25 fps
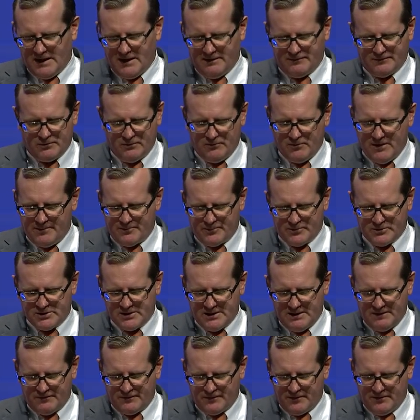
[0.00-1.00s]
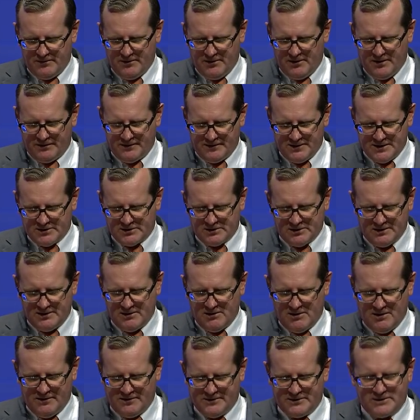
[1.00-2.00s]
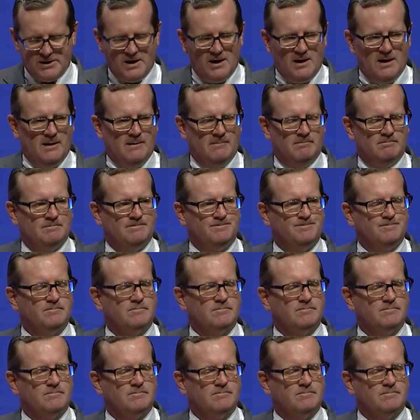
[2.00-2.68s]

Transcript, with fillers: have to represent for their ethnicity all the time.